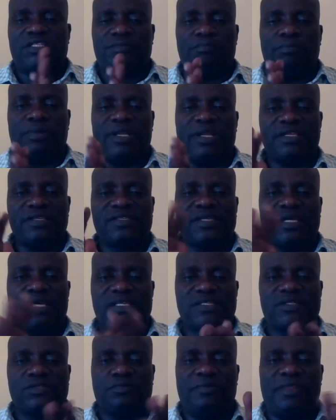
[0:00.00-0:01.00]
It brings
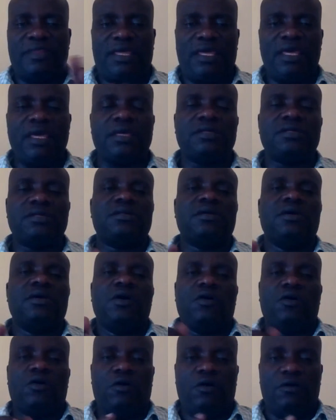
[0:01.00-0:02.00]
us to the end
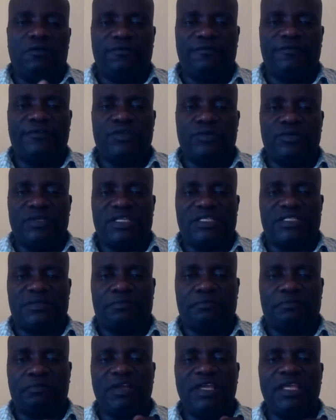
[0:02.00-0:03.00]
of unit
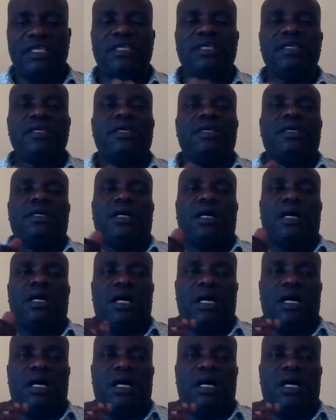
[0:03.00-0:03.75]
three,